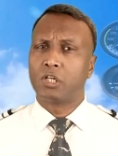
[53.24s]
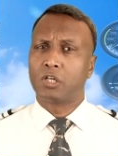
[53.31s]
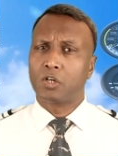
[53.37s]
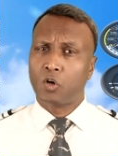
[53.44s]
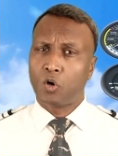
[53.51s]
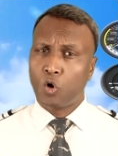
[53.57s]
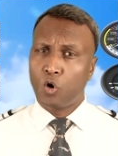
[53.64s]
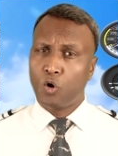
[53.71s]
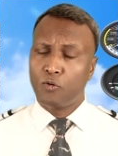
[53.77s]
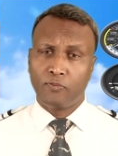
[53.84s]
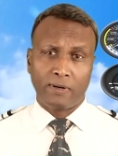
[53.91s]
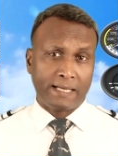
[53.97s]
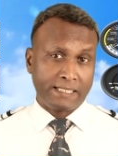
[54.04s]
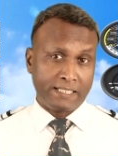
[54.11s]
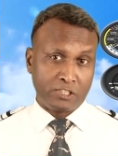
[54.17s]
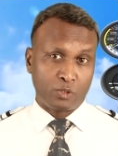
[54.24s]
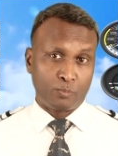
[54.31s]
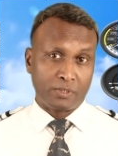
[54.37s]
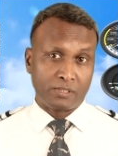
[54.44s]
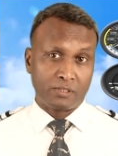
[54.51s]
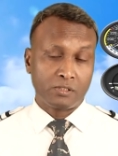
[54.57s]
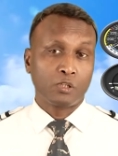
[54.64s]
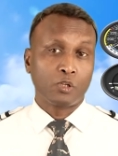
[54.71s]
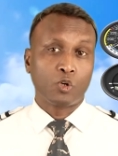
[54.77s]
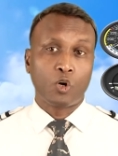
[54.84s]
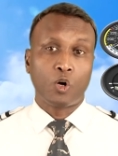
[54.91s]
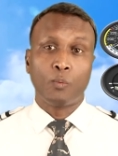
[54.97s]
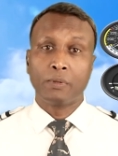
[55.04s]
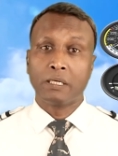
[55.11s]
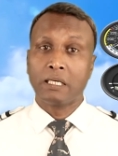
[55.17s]
The core flight instruments,
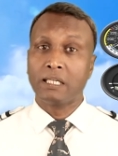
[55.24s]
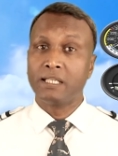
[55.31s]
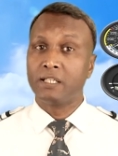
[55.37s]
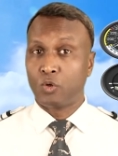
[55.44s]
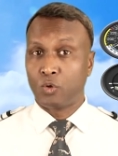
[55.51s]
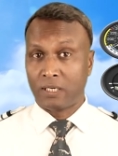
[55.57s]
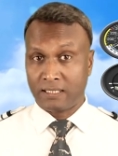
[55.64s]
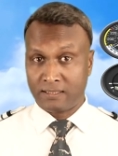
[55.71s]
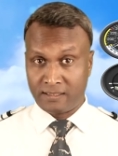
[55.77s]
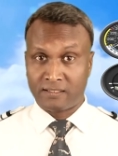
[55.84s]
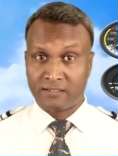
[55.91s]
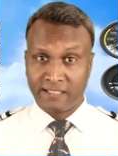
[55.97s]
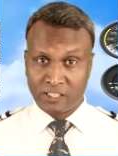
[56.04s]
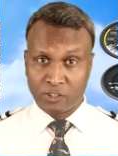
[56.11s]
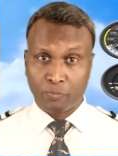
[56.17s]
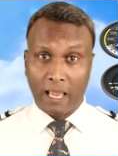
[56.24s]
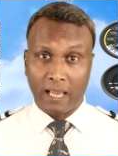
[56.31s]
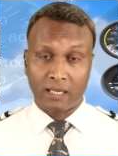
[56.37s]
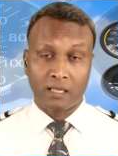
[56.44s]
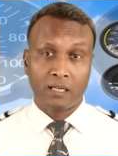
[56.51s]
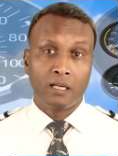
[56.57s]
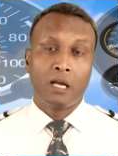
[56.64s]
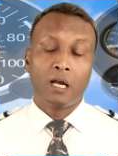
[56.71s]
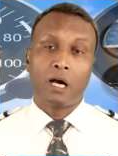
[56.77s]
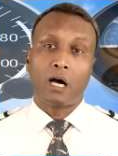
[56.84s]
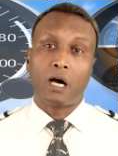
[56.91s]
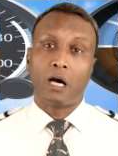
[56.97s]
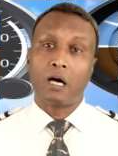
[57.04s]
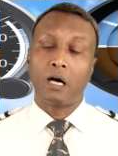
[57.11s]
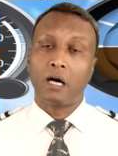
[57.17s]
commonly known as the six-pack,
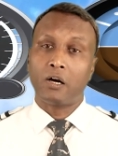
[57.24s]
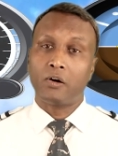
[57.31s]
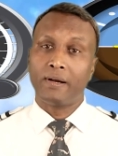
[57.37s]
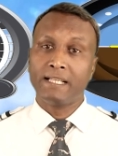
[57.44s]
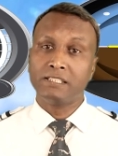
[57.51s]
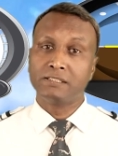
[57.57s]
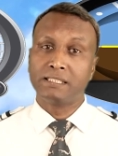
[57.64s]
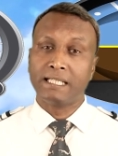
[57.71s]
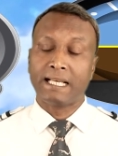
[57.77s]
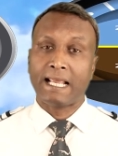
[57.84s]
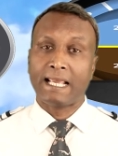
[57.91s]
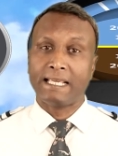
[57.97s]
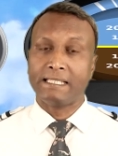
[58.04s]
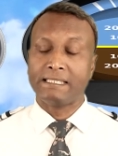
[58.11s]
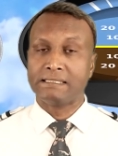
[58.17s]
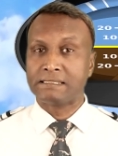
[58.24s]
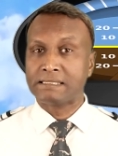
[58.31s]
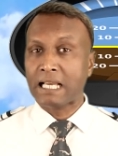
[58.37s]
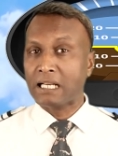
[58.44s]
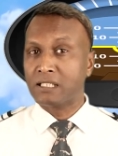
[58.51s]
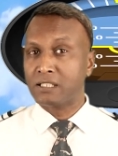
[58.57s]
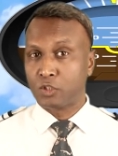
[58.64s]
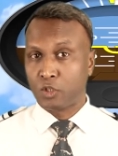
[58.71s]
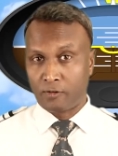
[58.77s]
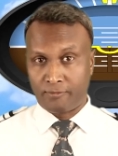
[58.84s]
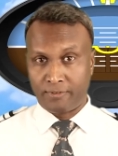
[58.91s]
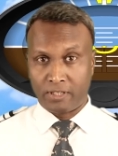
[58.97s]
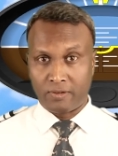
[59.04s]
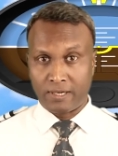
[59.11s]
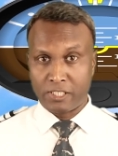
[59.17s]
are arranged in a standard
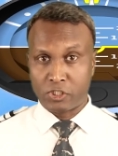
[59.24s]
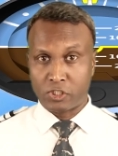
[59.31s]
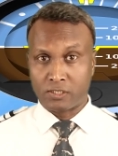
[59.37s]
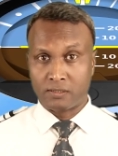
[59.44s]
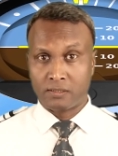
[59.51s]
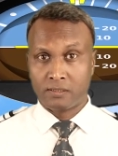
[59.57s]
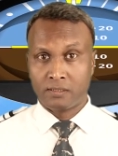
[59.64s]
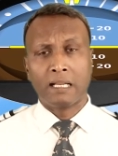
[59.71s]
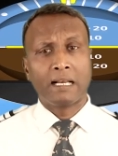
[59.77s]
configuration.